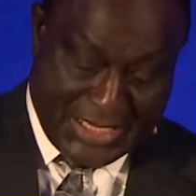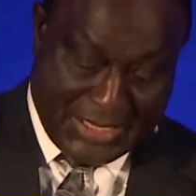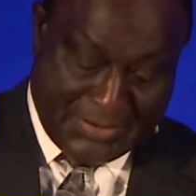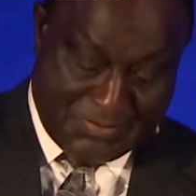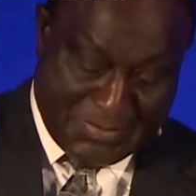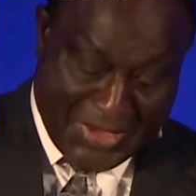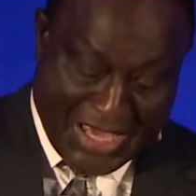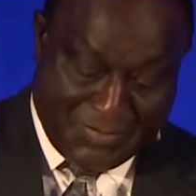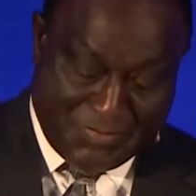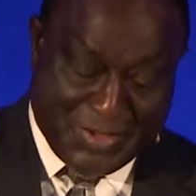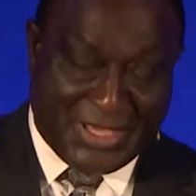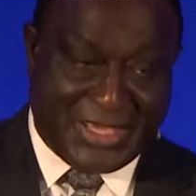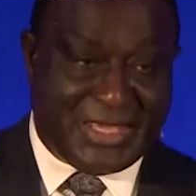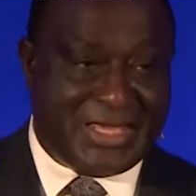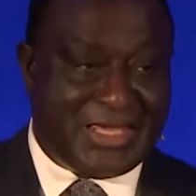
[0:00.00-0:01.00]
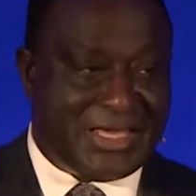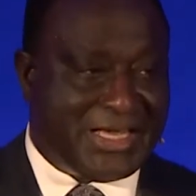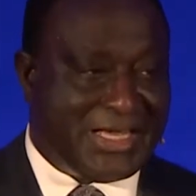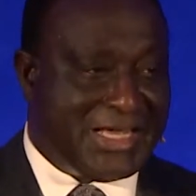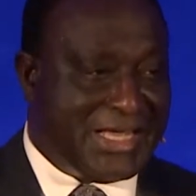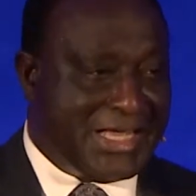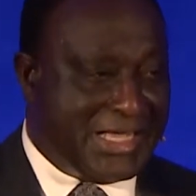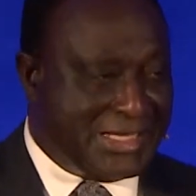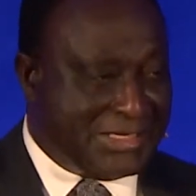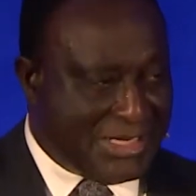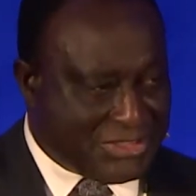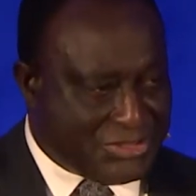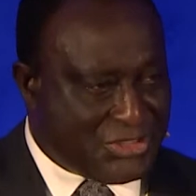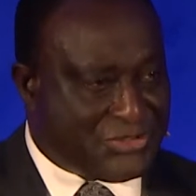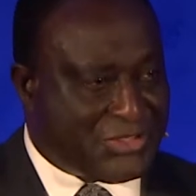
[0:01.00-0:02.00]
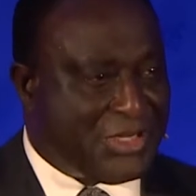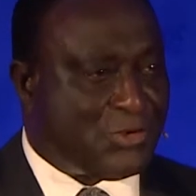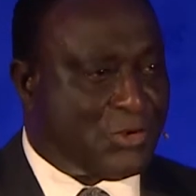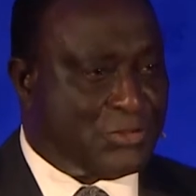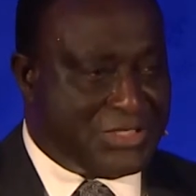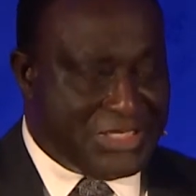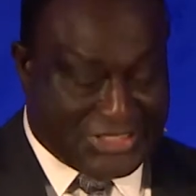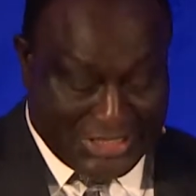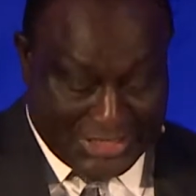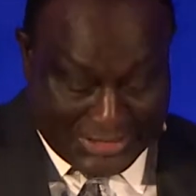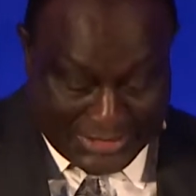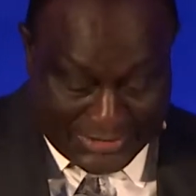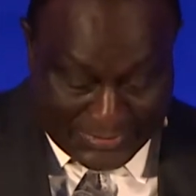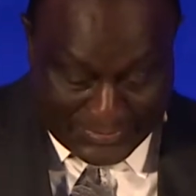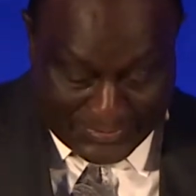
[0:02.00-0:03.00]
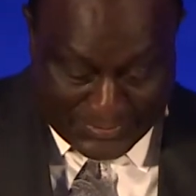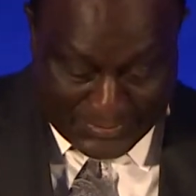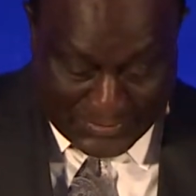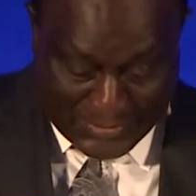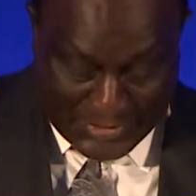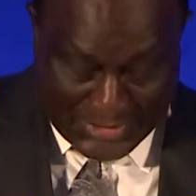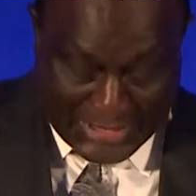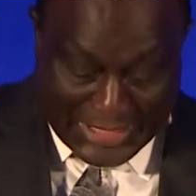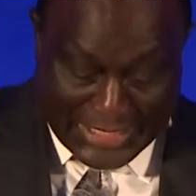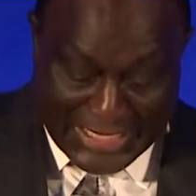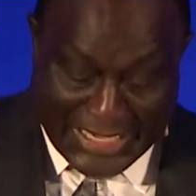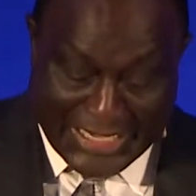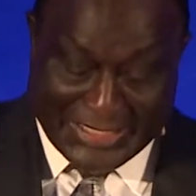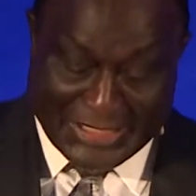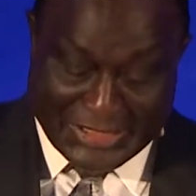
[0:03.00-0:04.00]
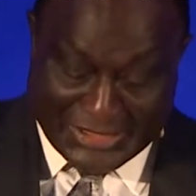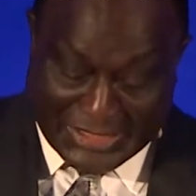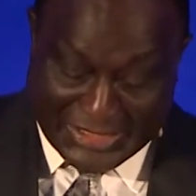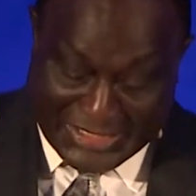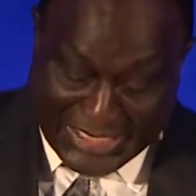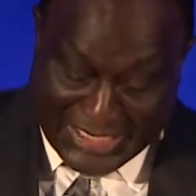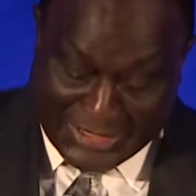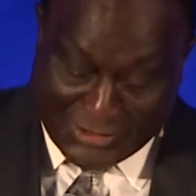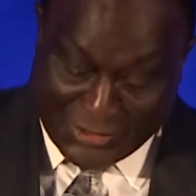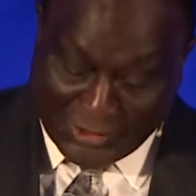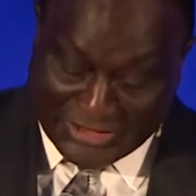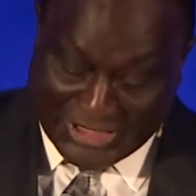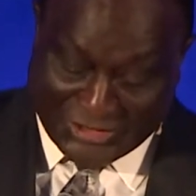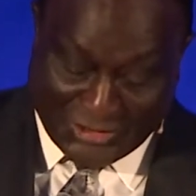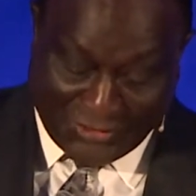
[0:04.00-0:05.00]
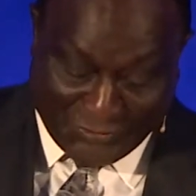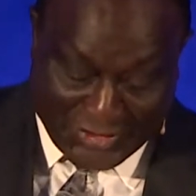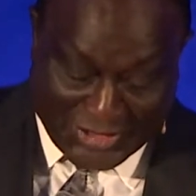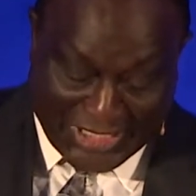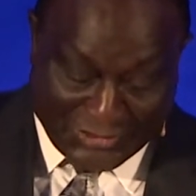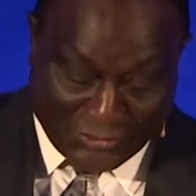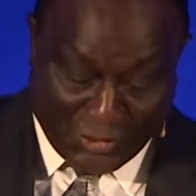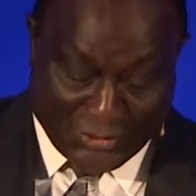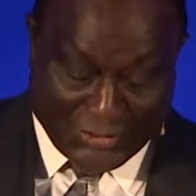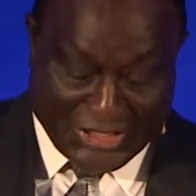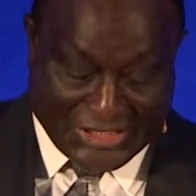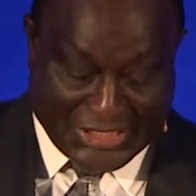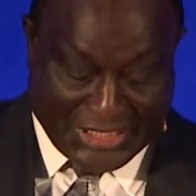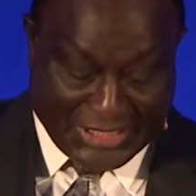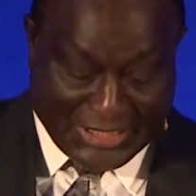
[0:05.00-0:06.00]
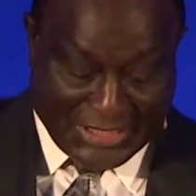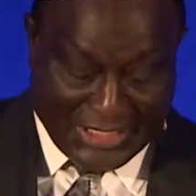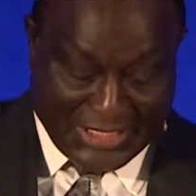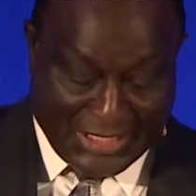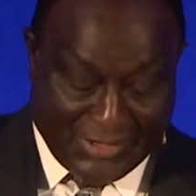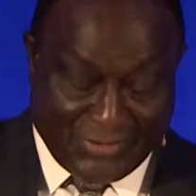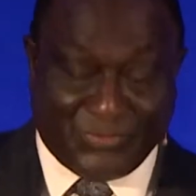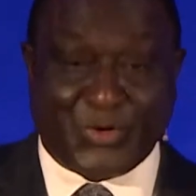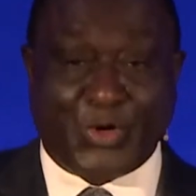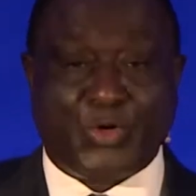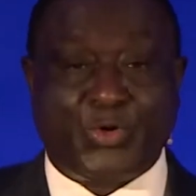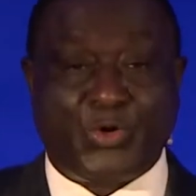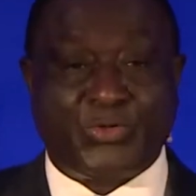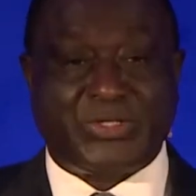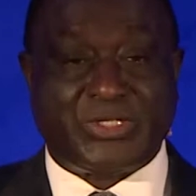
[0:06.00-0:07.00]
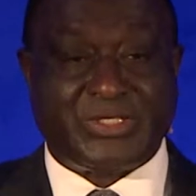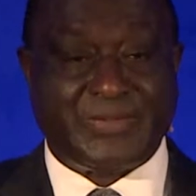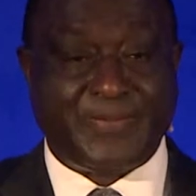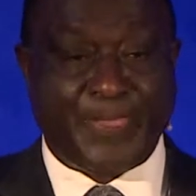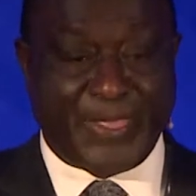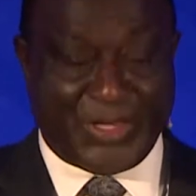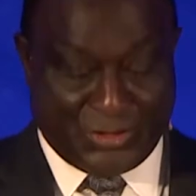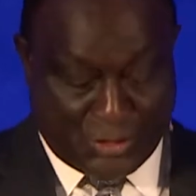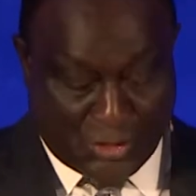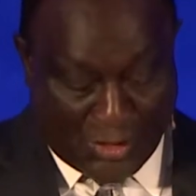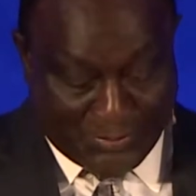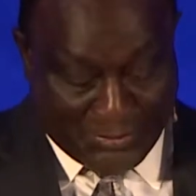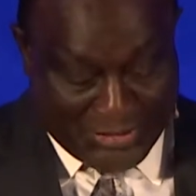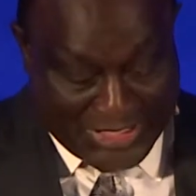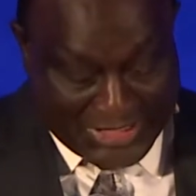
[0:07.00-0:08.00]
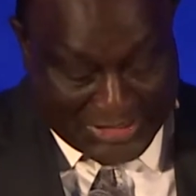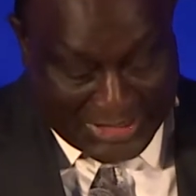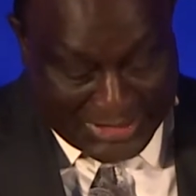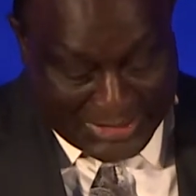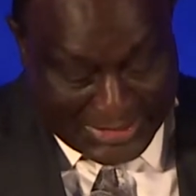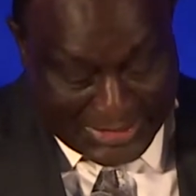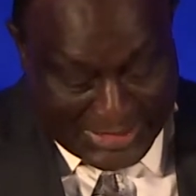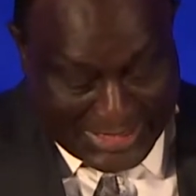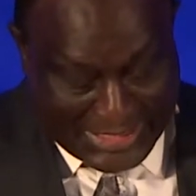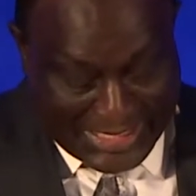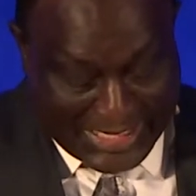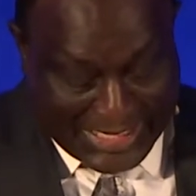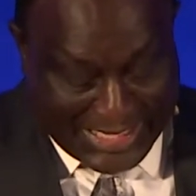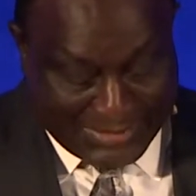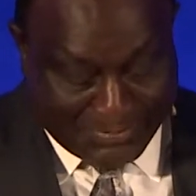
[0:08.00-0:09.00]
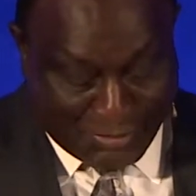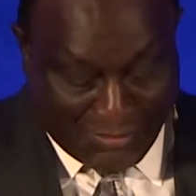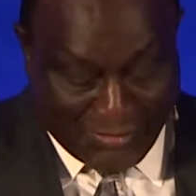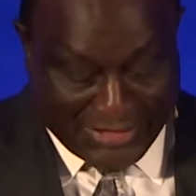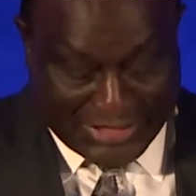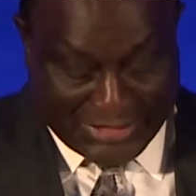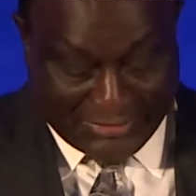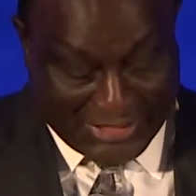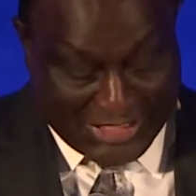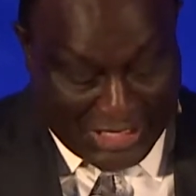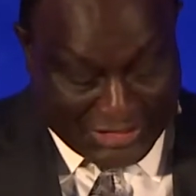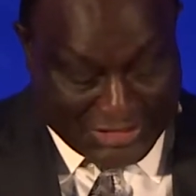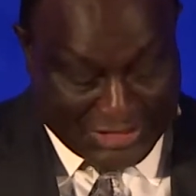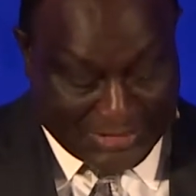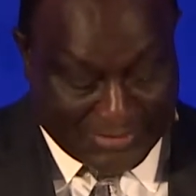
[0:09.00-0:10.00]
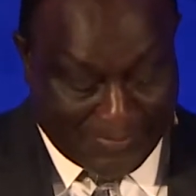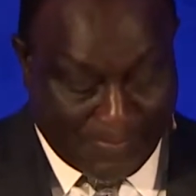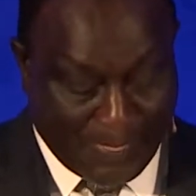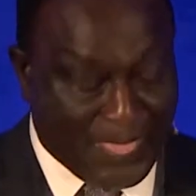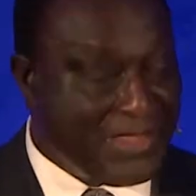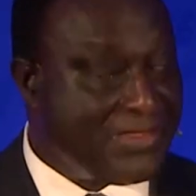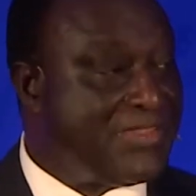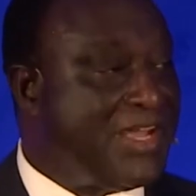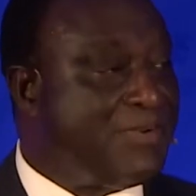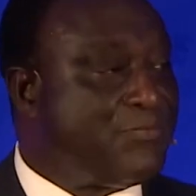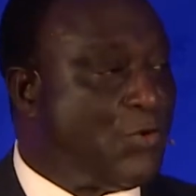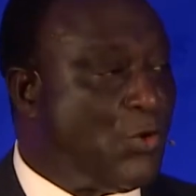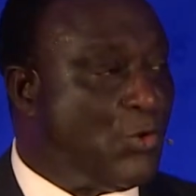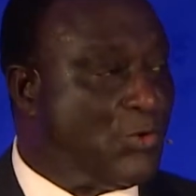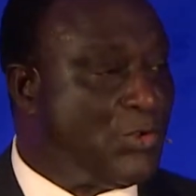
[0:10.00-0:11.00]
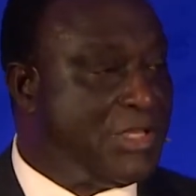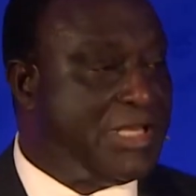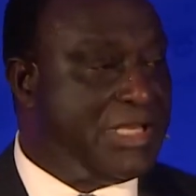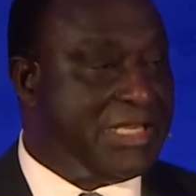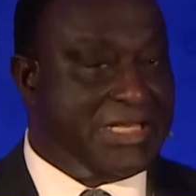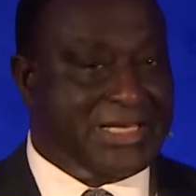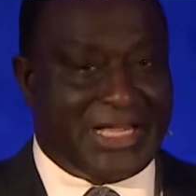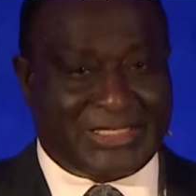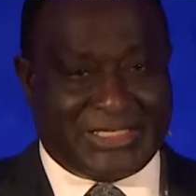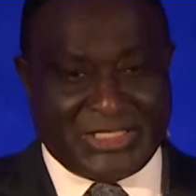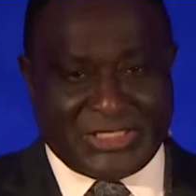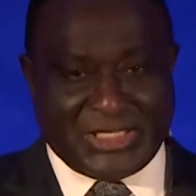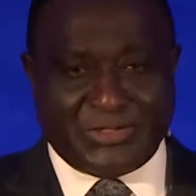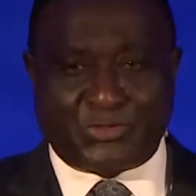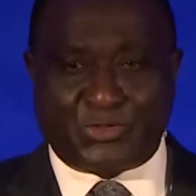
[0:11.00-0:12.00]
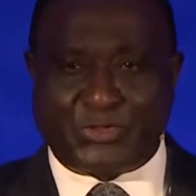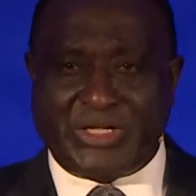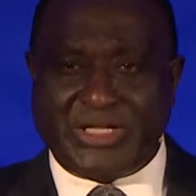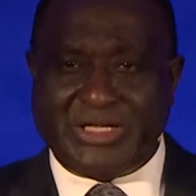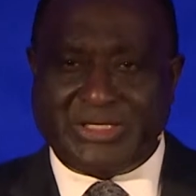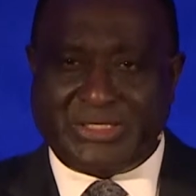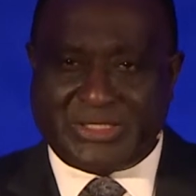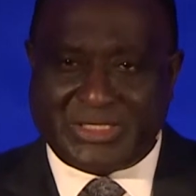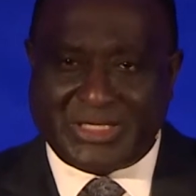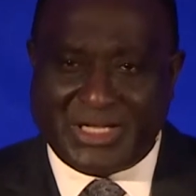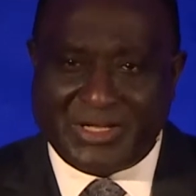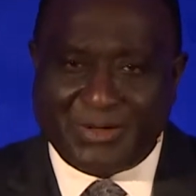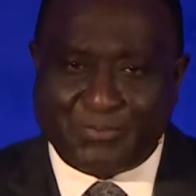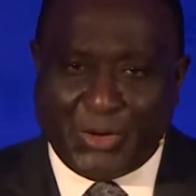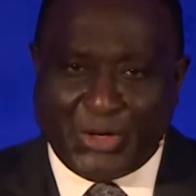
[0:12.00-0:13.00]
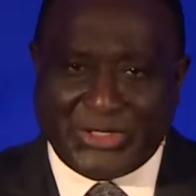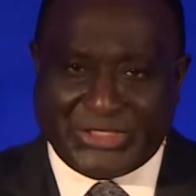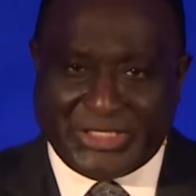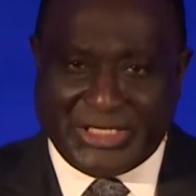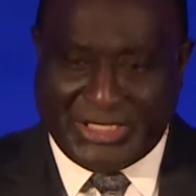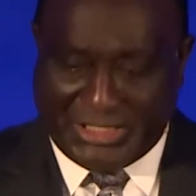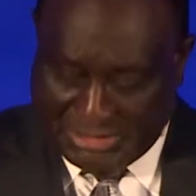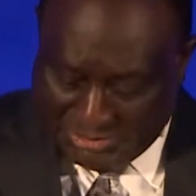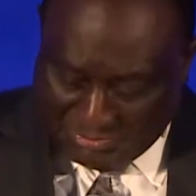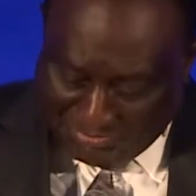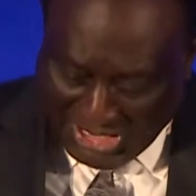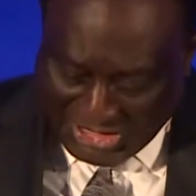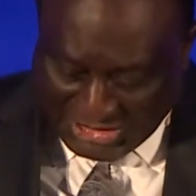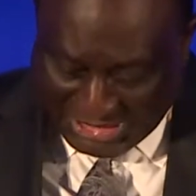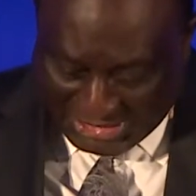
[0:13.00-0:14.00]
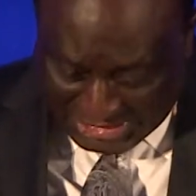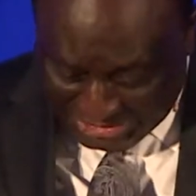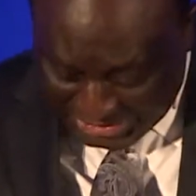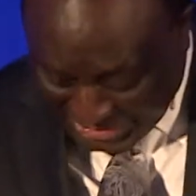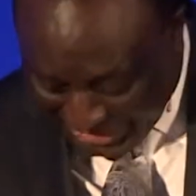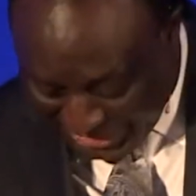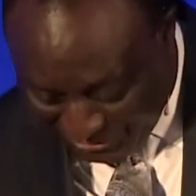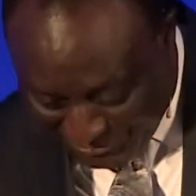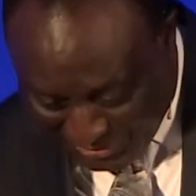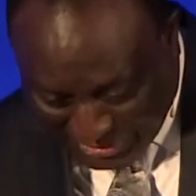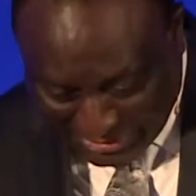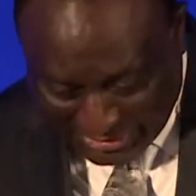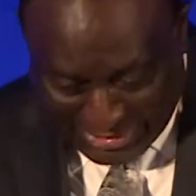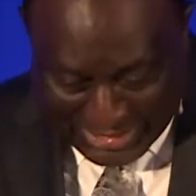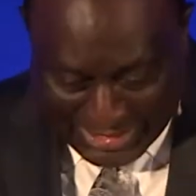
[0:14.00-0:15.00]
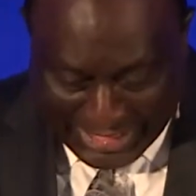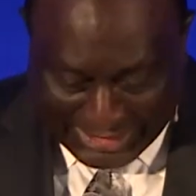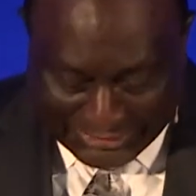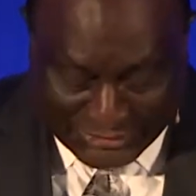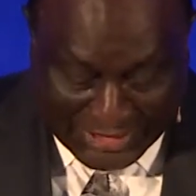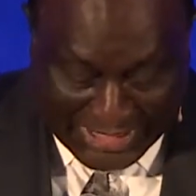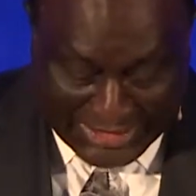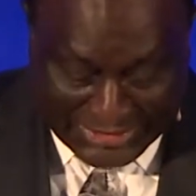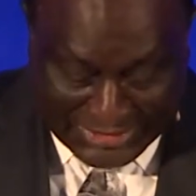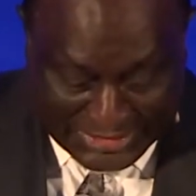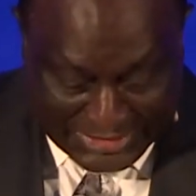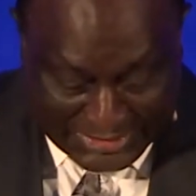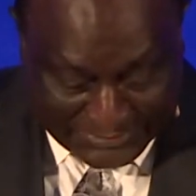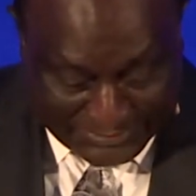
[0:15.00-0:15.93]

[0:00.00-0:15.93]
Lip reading: may be a necessary condition, it is indeed not a sufficient condition for growth, job creation, and poverty reduction. Therefore, in addition to these policy measures that have been addressed,